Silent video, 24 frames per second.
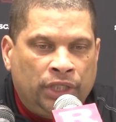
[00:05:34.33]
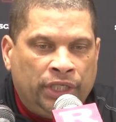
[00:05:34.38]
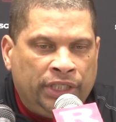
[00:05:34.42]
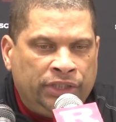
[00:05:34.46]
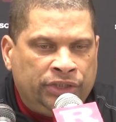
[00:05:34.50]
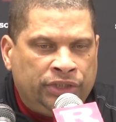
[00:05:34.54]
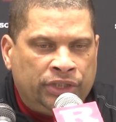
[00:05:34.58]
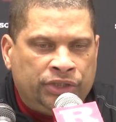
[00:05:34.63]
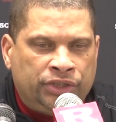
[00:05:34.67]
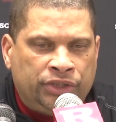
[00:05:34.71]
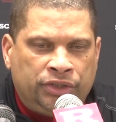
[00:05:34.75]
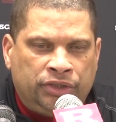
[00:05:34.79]

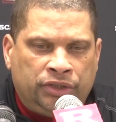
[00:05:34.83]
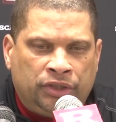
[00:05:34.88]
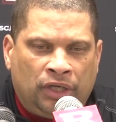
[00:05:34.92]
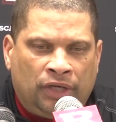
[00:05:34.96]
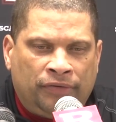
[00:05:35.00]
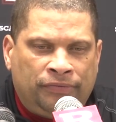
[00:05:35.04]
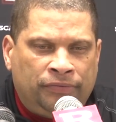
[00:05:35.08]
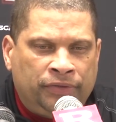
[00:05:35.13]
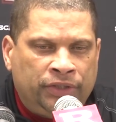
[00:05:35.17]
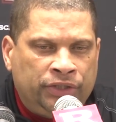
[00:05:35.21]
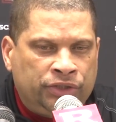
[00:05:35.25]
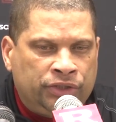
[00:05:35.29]
he's
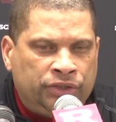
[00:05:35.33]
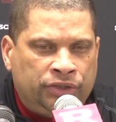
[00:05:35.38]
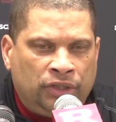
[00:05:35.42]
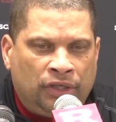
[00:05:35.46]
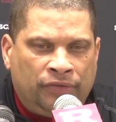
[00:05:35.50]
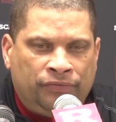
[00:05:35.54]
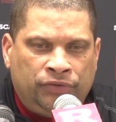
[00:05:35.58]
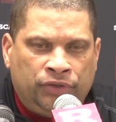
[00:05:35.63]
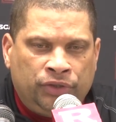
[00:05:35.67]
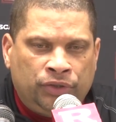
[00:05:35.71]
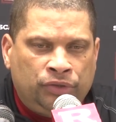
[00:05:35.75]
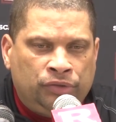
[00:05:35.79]
a
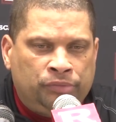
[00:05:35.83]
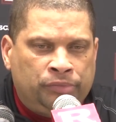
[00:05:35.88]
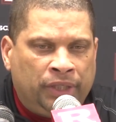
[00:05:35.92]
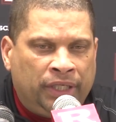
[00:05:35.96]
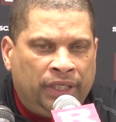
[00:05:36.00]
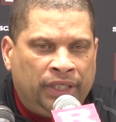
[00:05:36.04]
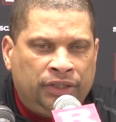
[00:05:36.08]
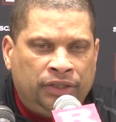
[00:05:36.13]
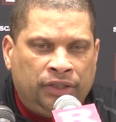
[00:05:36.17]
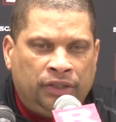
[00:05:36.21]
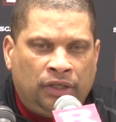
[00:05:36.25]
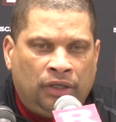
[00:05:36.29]
tough dude,
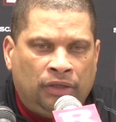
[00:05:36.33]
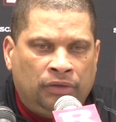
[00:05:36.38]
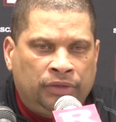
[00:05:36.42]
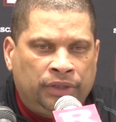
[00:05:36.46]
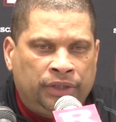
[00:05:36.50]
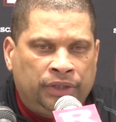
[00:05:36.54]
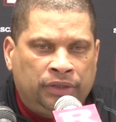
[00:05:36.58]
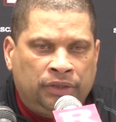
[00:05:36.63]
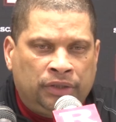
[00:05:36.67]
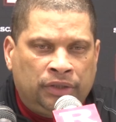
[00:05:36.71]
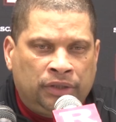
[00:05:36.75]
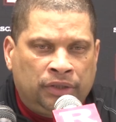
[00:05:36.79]
man, you know,
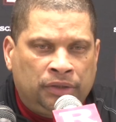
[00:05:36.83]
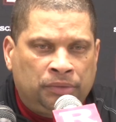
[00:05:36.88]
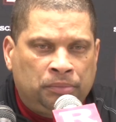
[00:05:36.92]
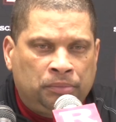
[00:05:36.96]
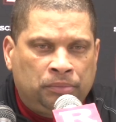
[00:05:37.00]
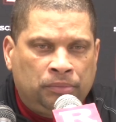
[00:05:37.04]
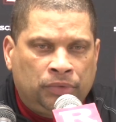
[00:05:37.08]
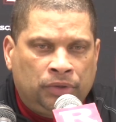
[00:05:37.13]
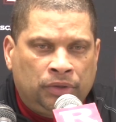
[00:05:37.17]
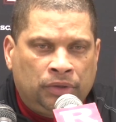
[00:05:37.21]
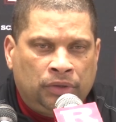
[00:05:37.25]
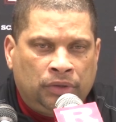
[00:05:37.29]
and
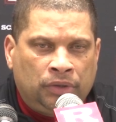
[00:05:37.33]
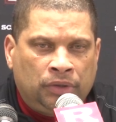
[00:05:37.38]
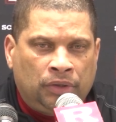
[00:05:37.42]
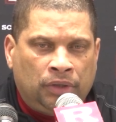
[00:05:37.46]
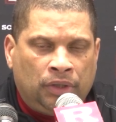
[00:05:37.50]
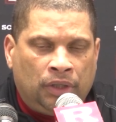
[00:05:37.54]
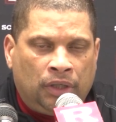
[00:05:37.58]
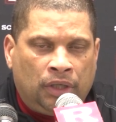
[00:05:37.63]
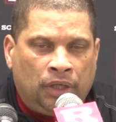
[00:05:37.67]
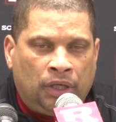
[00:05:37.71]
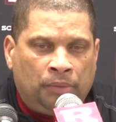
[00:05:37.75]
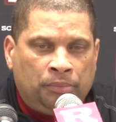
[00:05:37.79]

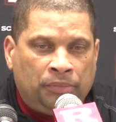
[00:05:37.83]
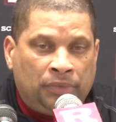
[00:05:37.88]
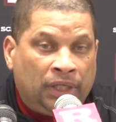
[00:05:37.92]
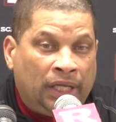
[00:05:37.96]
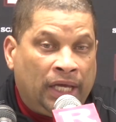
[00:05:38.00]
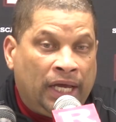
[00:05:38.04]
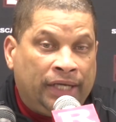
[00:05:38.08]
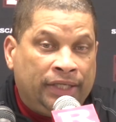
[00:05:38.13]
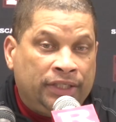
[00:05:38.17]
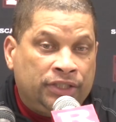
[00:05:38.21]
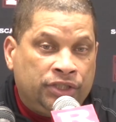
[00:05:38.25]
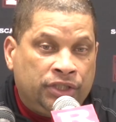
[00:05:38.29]
I'm
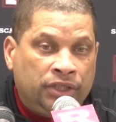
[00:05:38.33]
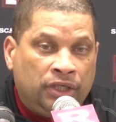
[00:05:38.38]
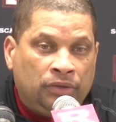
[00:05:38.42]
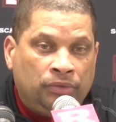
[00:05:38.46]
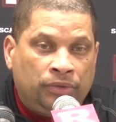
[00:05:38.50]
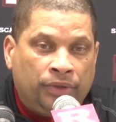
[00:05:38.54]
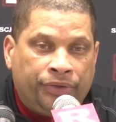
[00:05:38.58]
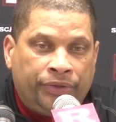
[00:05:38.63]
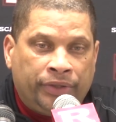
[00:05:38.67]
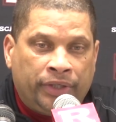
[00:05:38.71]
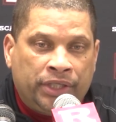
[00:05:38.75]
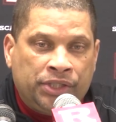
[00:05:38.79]
glad he's here
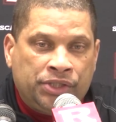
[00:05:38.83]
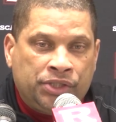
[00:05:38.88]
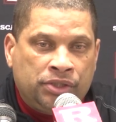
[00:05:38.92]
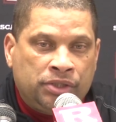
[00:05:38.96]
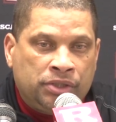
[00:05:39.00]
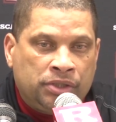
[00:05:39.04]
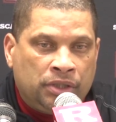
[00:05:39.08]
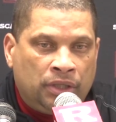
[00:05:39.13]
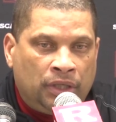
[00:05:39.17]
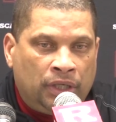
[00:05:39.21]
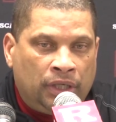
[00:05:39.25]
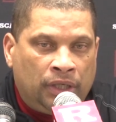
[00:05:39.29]
with
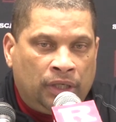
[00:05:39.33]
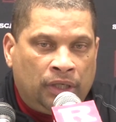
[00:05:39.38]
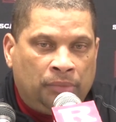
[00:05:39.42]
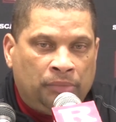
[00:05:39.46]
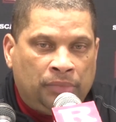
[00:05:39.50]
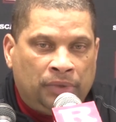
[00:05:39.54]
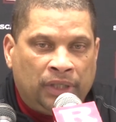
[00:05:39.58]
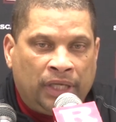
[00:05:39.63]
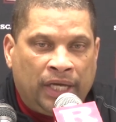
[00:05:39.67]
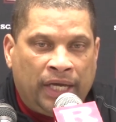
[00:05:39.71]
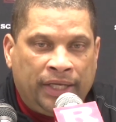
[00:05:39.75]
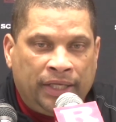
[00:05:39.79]
us. I'm
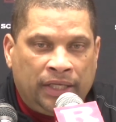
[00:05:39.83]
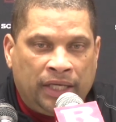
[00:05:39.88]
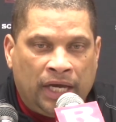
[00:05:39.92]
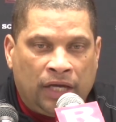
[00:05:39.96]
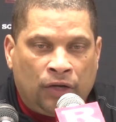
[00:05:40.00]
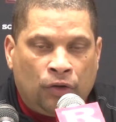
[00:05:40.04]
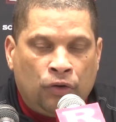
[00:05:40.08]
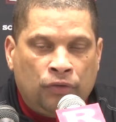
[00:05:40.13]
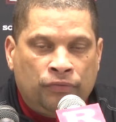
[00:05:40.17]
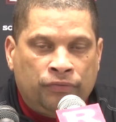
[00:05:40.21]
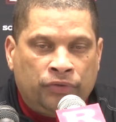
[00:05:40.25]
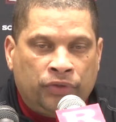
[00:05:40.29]
glad he
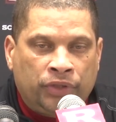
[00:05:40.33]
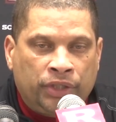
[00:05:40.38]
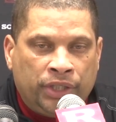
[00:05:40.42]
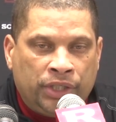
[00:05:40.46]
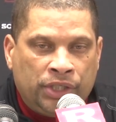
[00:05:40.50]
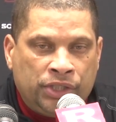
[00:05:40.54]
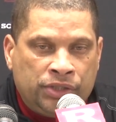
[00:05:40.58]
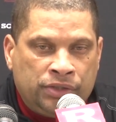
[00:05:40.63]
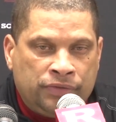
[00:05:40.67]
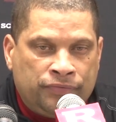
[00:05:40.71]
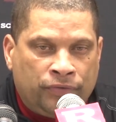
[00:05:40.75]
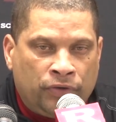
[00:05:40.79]
got over
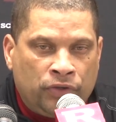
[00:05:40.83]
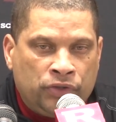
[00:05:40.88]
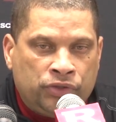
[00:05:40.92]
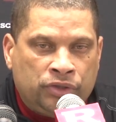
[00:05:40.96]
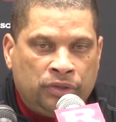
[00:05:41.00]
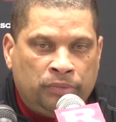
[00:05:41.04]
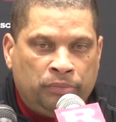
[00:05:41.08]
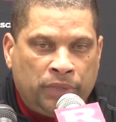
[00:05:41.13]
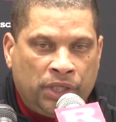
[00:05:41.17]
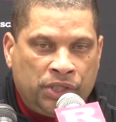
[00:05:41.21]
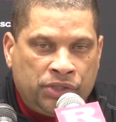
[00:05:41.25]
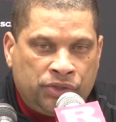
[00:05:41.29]
his first
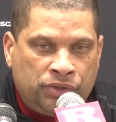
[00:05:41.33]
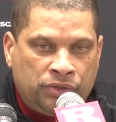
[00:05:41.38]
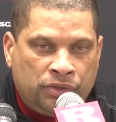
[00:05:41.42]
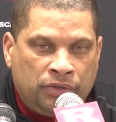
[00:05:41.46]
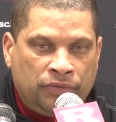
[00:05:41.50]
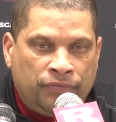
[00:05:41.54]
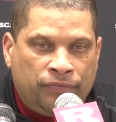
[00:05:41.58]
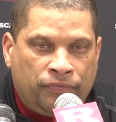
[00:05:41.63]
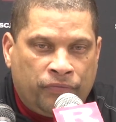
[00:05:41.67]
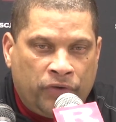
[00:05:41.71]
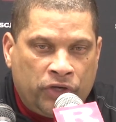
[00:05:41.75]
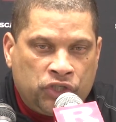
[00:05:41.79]

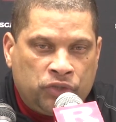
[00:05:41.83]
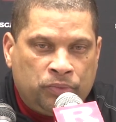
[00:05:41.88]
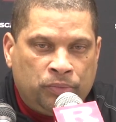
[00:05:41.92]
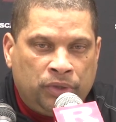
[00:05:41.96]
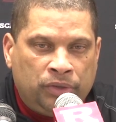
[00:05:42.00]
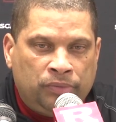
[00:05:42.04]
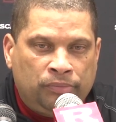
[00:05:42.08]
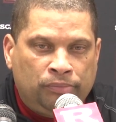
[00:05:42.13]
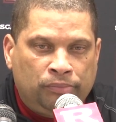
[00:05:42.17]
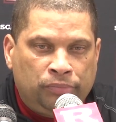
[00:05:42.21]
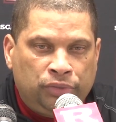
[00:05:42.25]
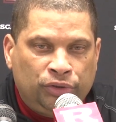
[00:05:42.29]
semester
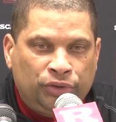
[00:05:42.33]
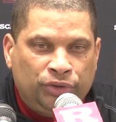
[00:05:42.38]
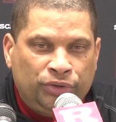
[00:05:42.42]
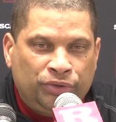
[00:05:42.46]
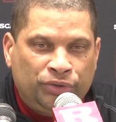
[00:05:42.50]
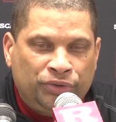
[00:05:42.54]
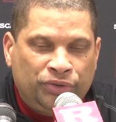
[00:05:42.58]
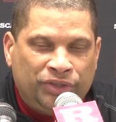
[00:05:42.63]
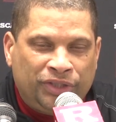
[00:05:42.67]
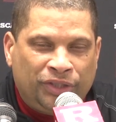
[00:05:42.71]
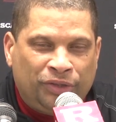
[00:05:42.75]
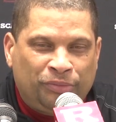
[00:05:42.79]
freshman
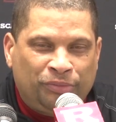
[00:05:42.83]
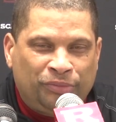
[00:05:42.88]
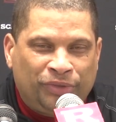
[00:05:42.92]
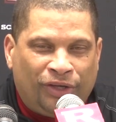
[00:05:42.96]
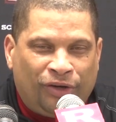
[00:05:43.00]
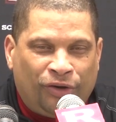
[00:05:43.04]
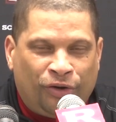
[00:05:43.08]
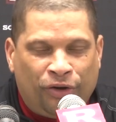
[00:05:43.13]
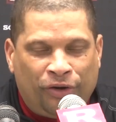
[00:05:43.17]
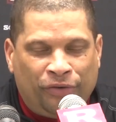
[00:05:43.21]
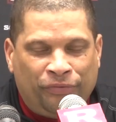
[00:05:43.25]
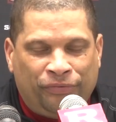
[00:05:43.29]
blues and
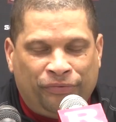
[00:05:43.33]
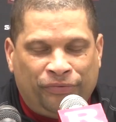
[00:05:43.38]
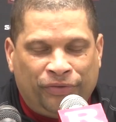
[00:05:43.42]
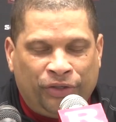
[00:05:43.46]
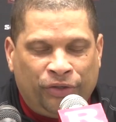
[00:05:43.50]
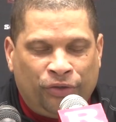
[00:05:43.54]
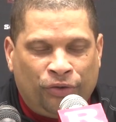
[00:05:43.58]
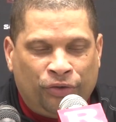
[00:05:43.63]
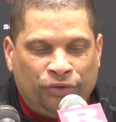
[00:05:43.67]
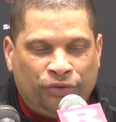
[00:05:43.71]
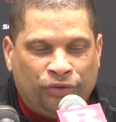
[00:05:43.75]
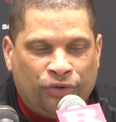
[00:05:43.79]
off
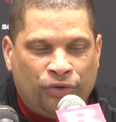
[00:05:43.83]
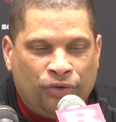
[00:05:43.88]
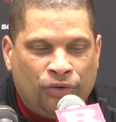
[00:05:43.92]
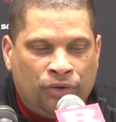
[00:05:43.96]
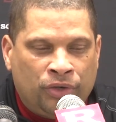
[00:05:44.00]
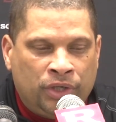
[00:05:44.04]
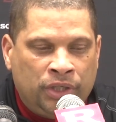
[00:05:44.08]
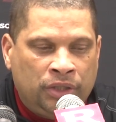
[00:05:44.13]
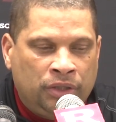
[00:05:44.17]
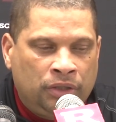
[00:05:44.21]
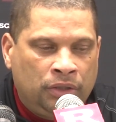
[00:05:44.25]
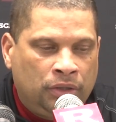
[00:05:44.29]
and on the
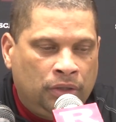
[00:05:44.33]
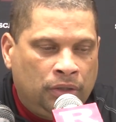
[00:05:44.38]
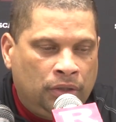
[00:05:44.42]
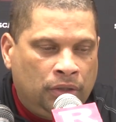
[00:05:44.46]
court,